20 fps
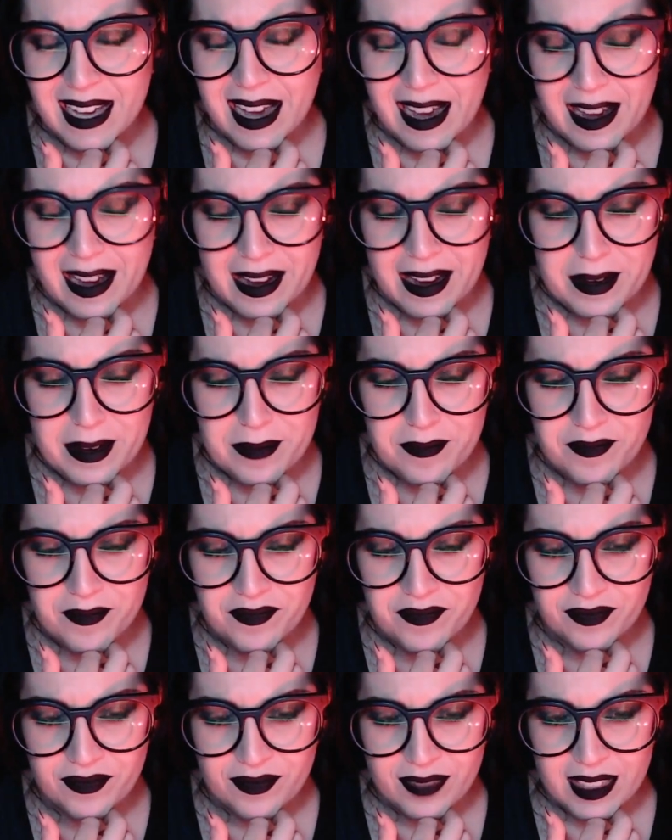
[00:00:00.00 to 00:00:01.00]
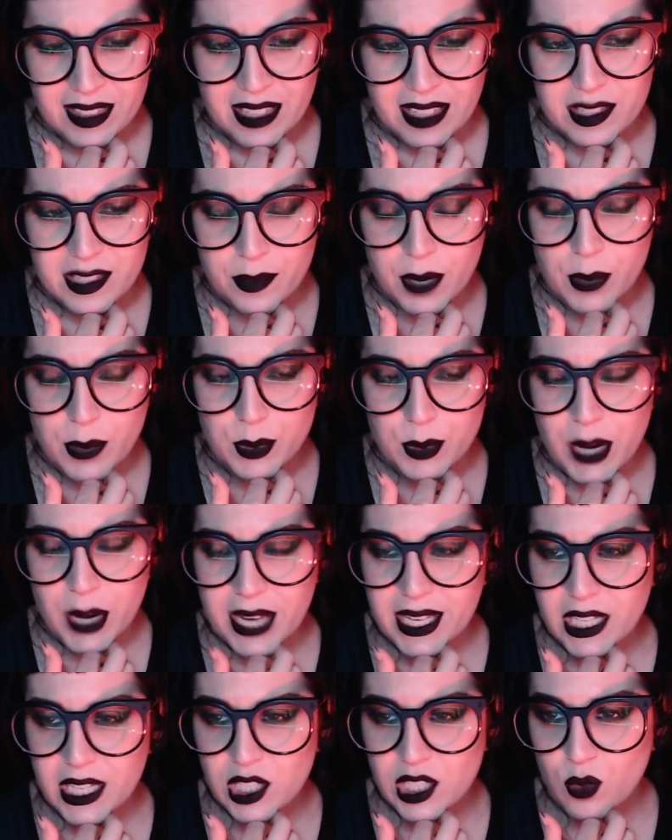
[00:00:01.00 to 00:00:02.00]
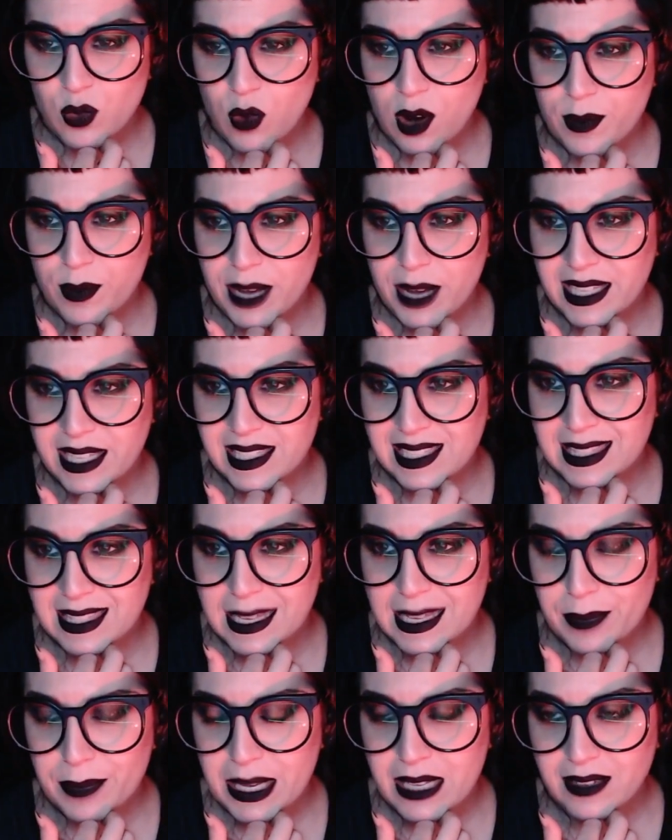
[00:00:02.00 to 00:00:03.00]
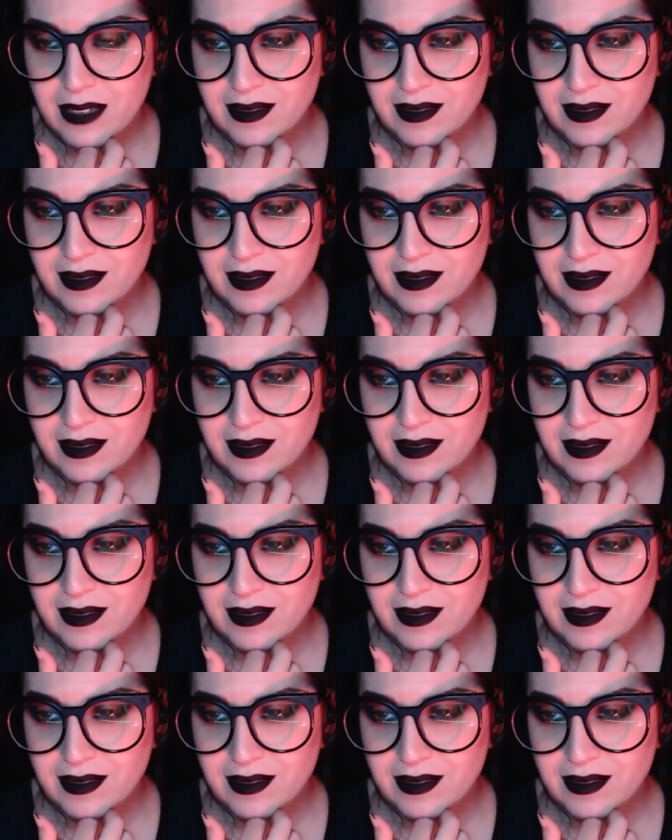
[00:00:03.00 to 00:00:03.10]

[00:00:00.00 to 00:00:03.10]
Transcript: Um, sometimes when I get too warm, I get sleepy